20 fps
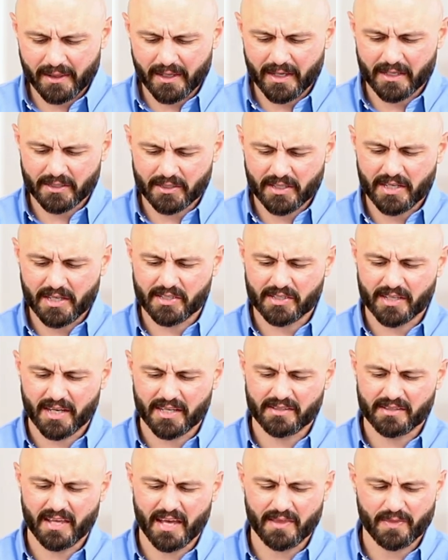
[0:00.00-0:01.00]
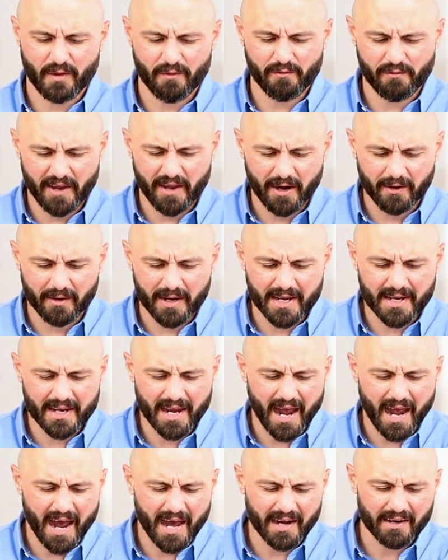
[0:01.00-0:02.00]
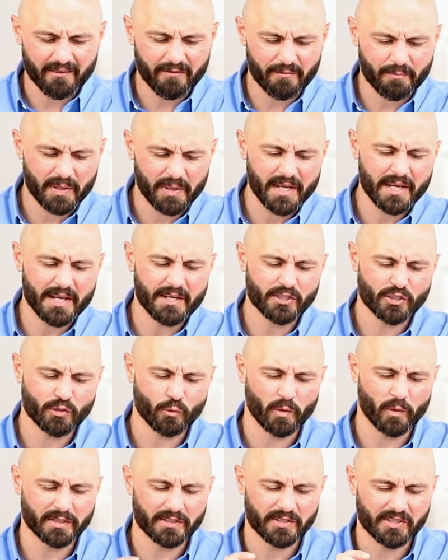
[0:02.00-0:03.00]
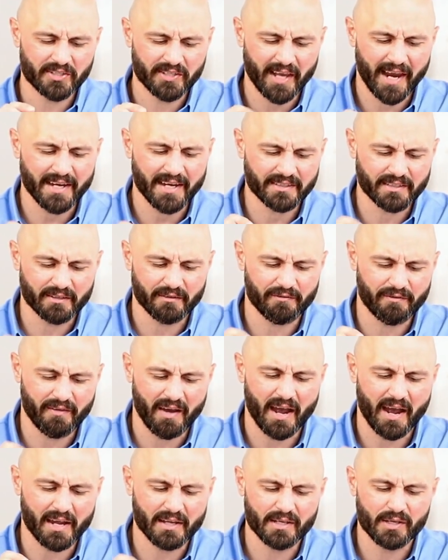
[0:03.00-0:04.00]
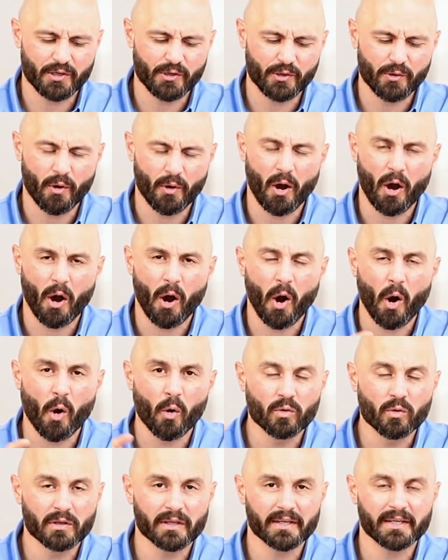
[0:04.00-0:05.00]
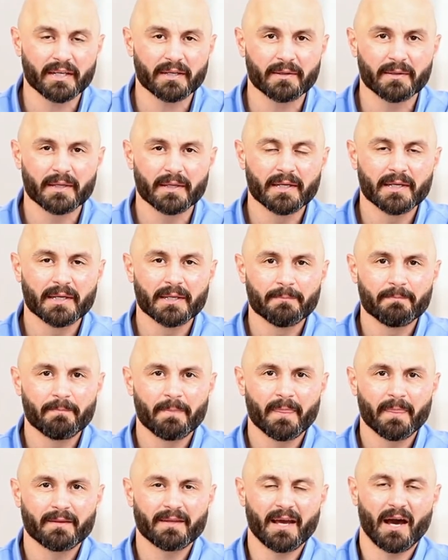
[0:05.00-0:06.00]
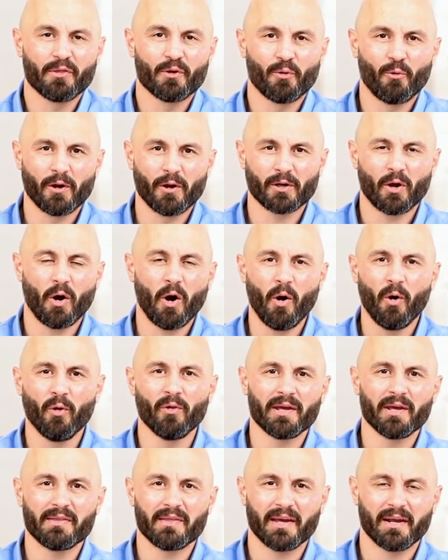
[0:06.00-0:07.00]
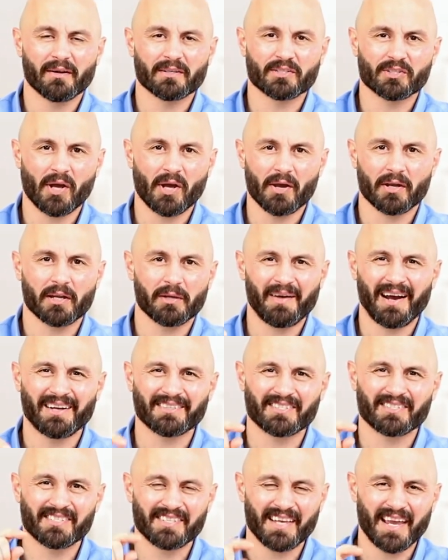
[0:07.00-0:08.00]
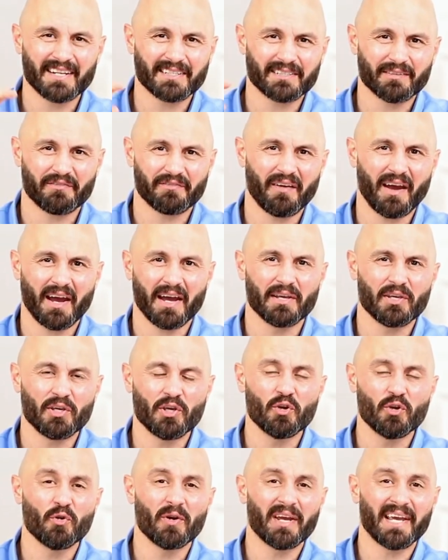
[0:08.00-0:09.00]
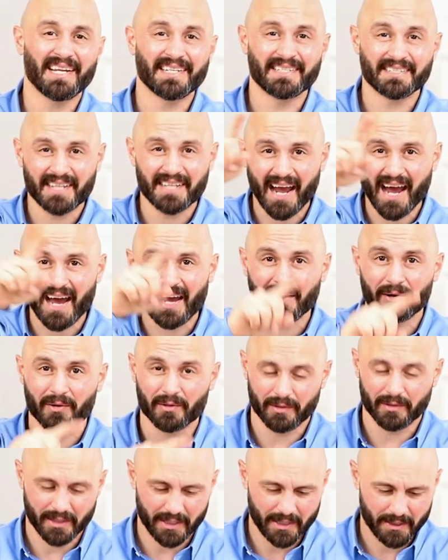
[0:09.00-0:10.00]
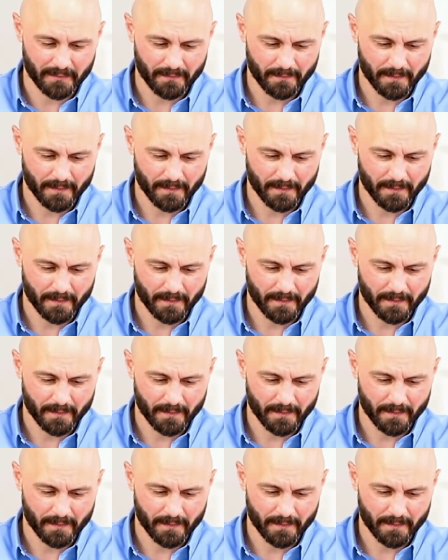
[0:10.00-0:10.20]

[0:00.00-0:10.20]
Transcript: this. He says that the very God of peace would sanctify you wholly. Now, the word holy there is talking about sanctify you entirely.